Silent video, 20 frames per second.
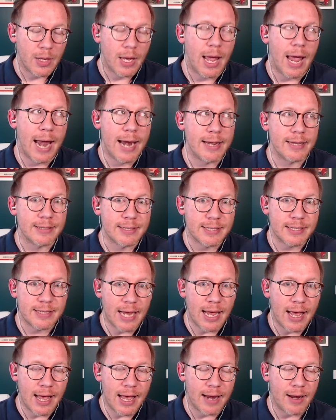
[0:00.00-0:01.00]
And
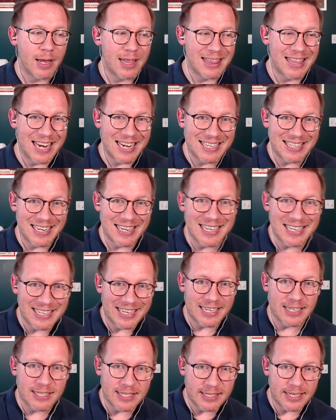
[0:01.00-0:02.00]
instead, they didn't
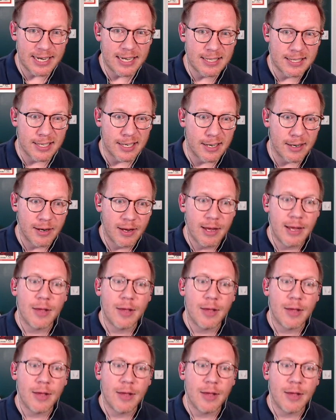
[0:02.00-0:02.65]
get a season.